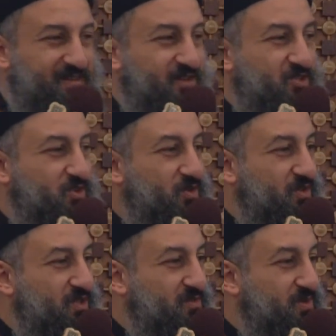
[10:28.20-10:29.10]
So
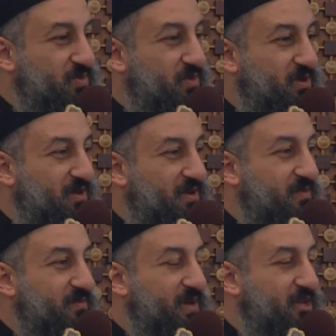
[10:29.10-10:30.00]
all these people
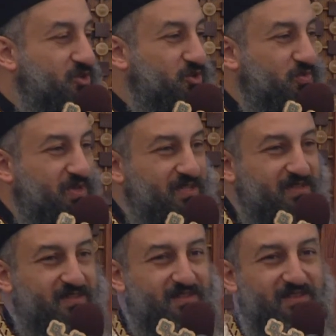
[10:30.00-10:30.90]
managed to beat
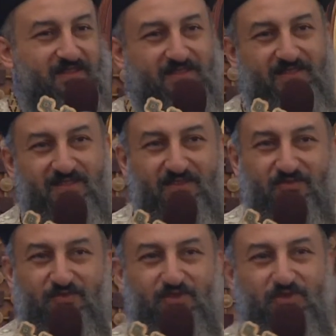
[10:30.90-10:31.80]
the
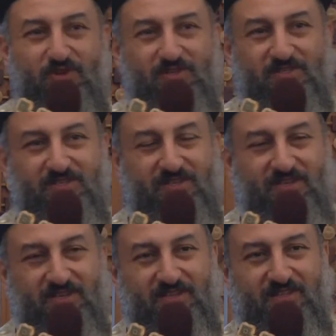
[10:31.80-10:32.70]
thief on the cross.
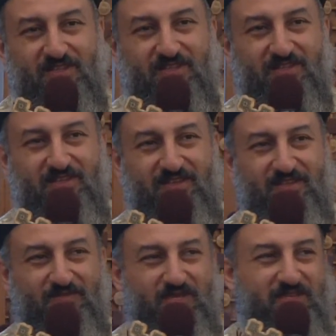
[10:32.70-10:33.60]

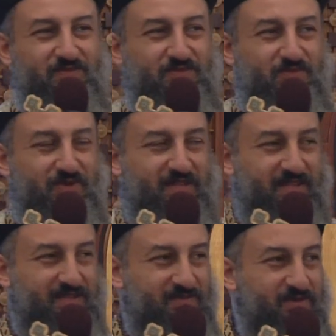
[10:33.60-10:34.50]
They beat him to
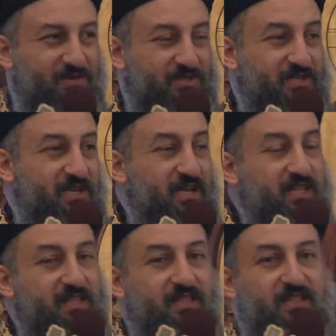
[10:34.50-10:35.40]
paradise because
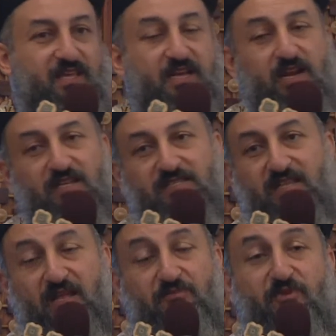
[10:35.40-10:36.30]
Christ
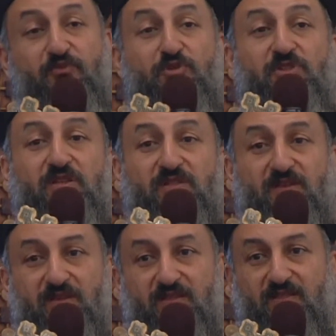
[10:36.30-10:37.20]
died before
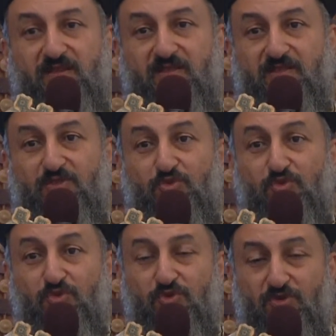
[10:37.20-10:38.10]
the two